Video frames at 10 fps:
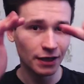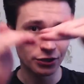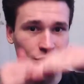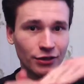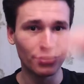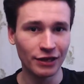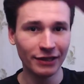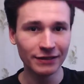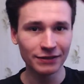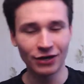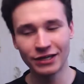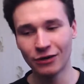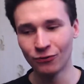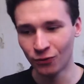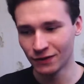actually the list right now
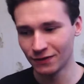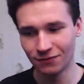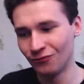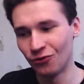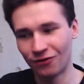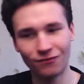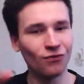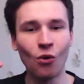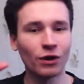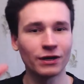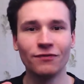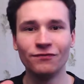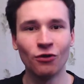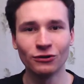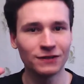was for
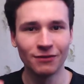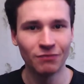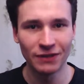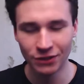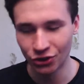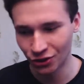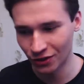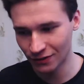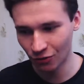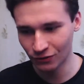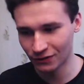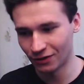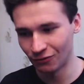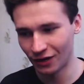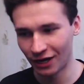440 positions,
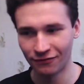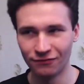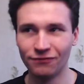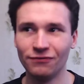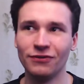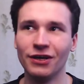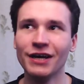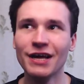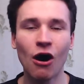also we have uh,